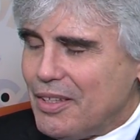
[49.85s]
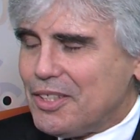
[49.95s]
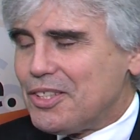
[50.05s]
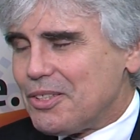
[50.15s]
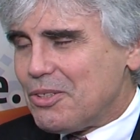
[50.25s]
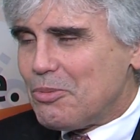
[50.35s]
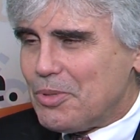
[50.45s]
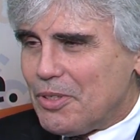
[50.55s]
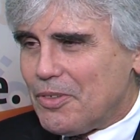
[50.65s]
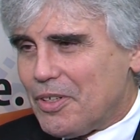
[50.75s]
this is a little
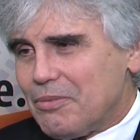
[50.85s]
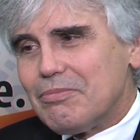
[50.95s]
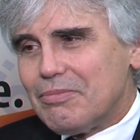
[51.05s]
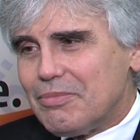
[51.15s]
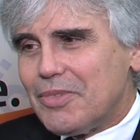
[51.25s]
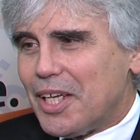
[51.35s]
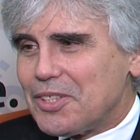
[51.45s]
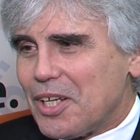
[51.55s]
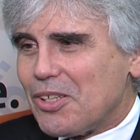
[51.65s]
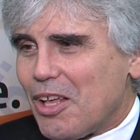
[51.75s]
bit of a
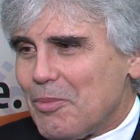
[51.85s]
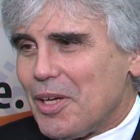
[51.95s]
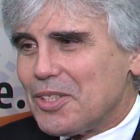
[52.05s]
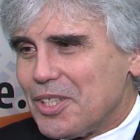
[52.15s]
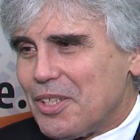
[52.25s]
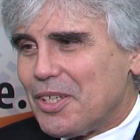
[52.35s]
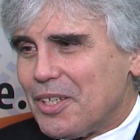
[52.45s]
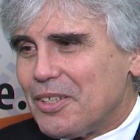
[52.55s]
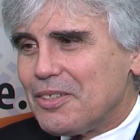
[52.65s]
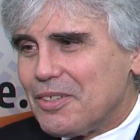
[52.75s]
anticlimax, I think.